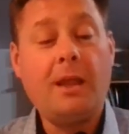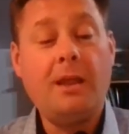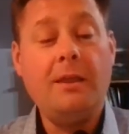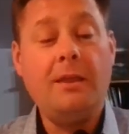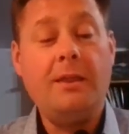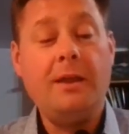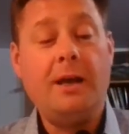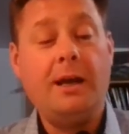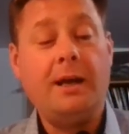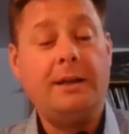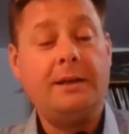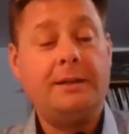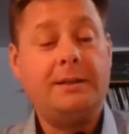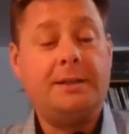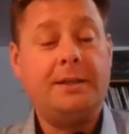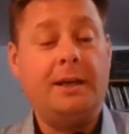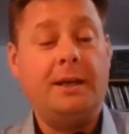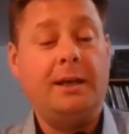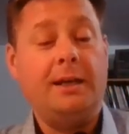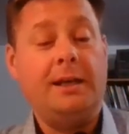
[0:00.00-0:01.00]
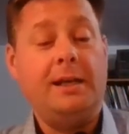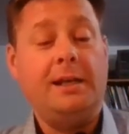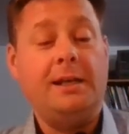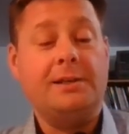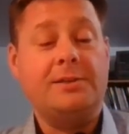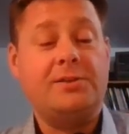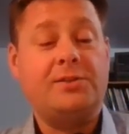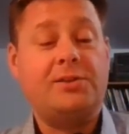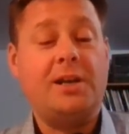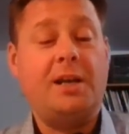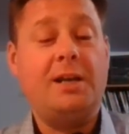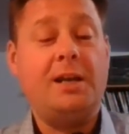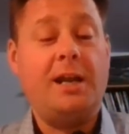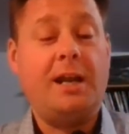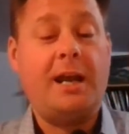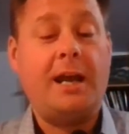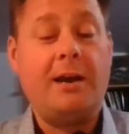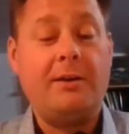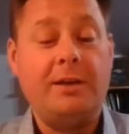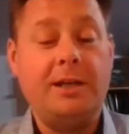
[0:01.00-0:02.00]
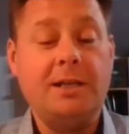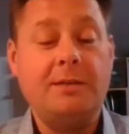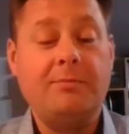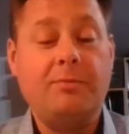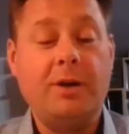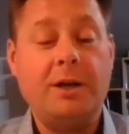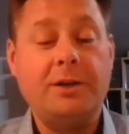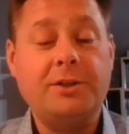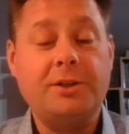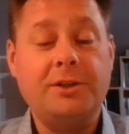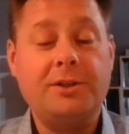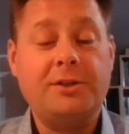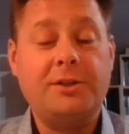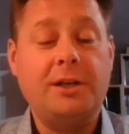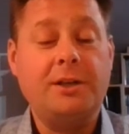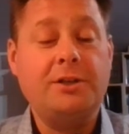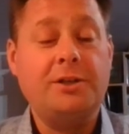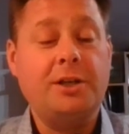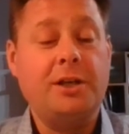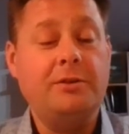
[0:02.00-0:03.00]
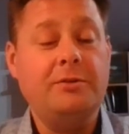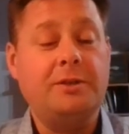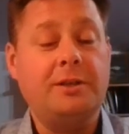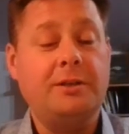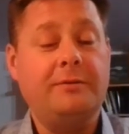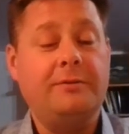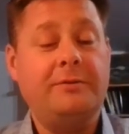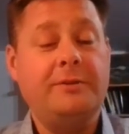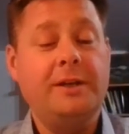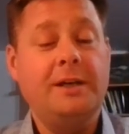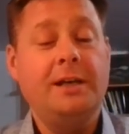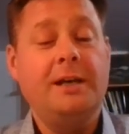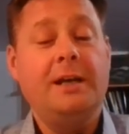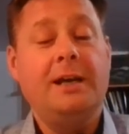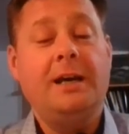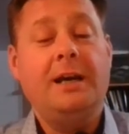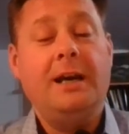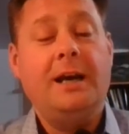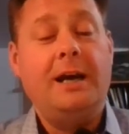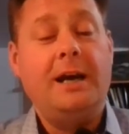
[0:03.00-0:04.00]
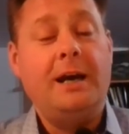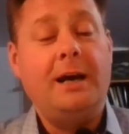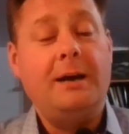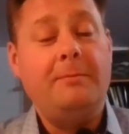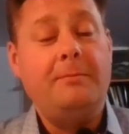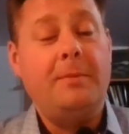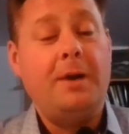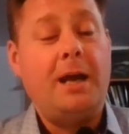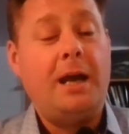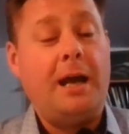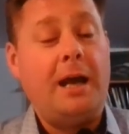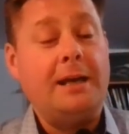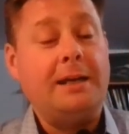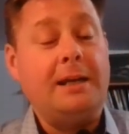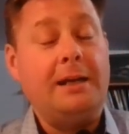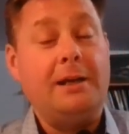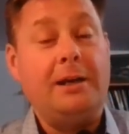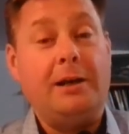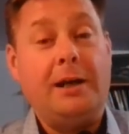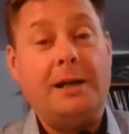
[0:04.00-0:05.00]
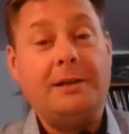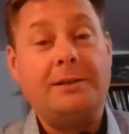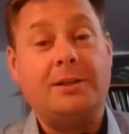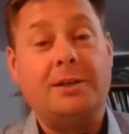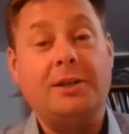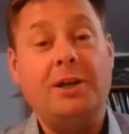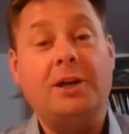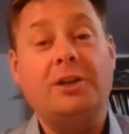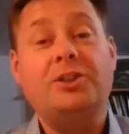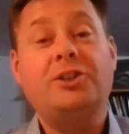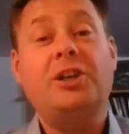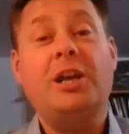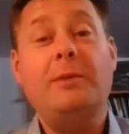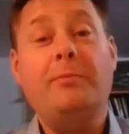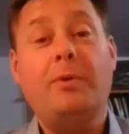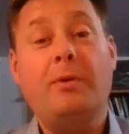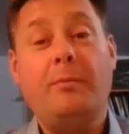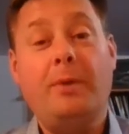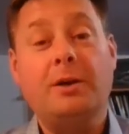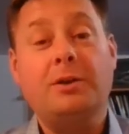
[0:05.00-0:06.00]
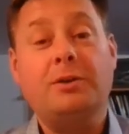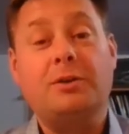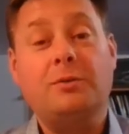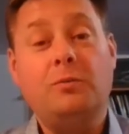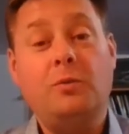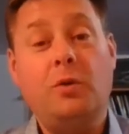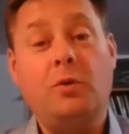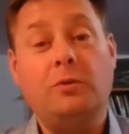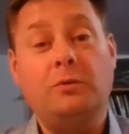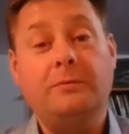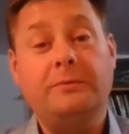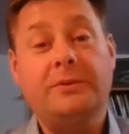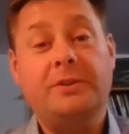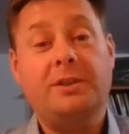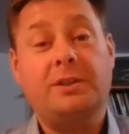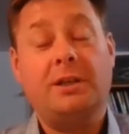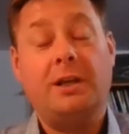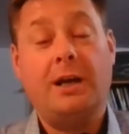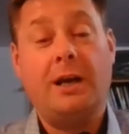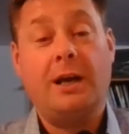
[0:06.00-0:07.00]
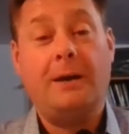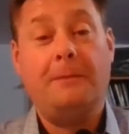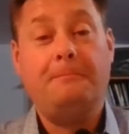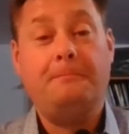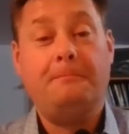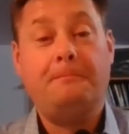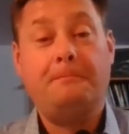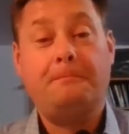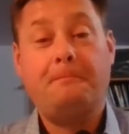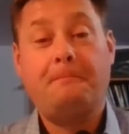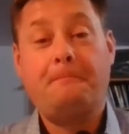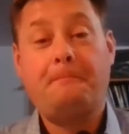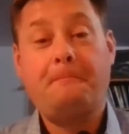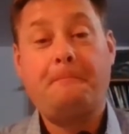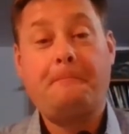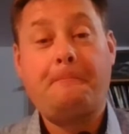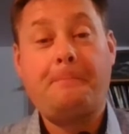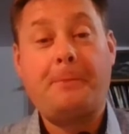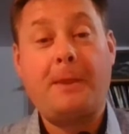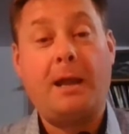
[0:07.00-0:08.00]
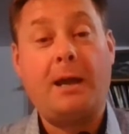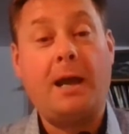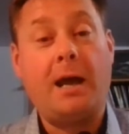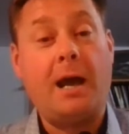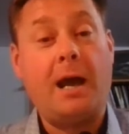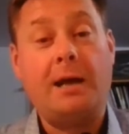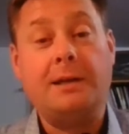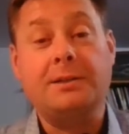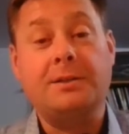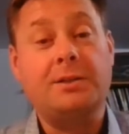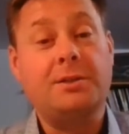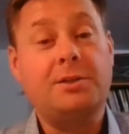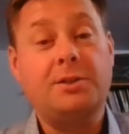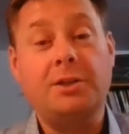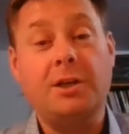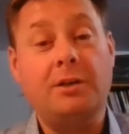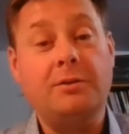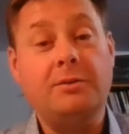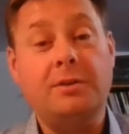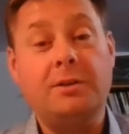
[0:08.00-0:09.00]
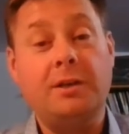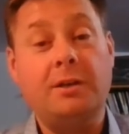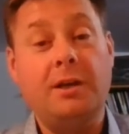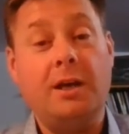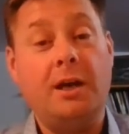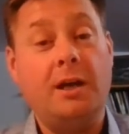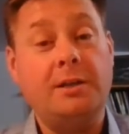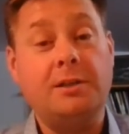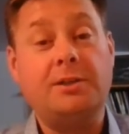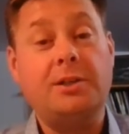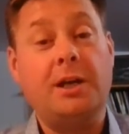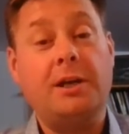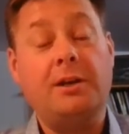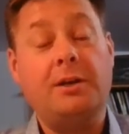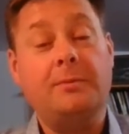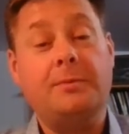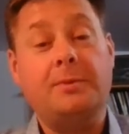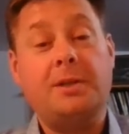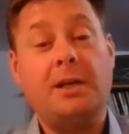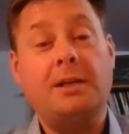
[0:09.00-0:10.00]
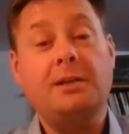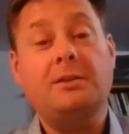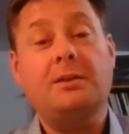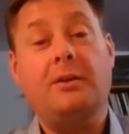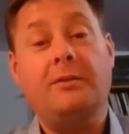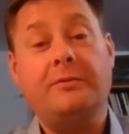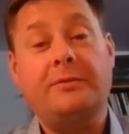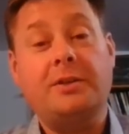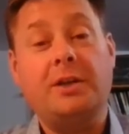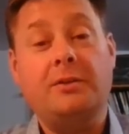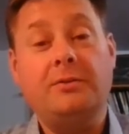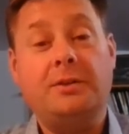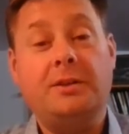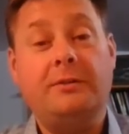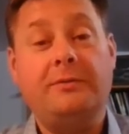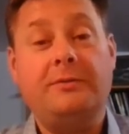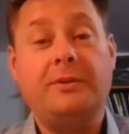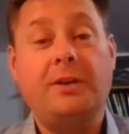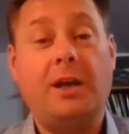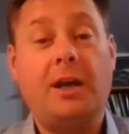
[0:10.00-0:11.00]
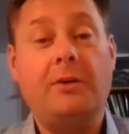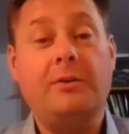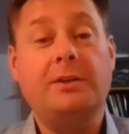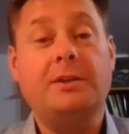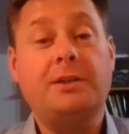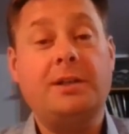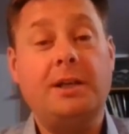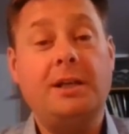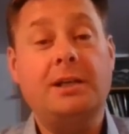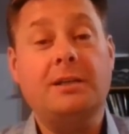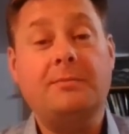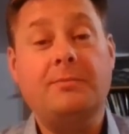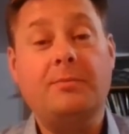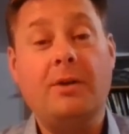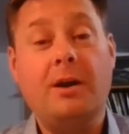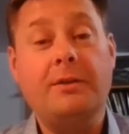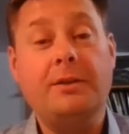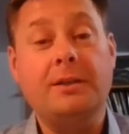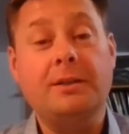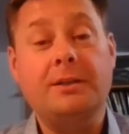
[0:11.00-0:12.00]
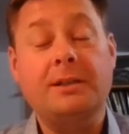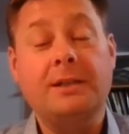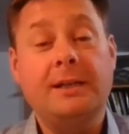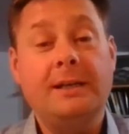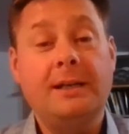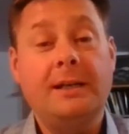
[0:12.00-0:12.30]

that he is sending out his precious son Joseph as a sheep amongst wolves. As Jacob sends off Joseph to go and see his brothers,